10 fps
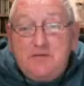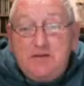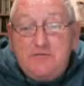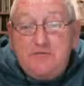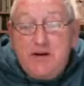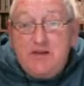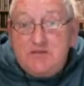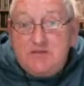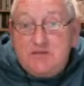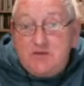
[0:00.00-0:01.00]
dear
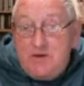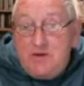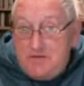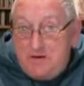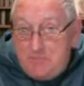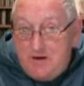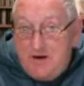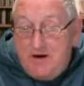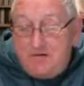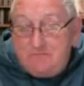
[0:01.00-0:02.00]
friends, to evening
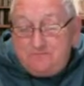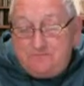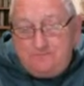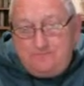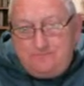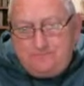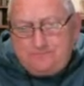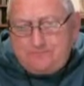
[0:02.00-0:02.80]
prayer. And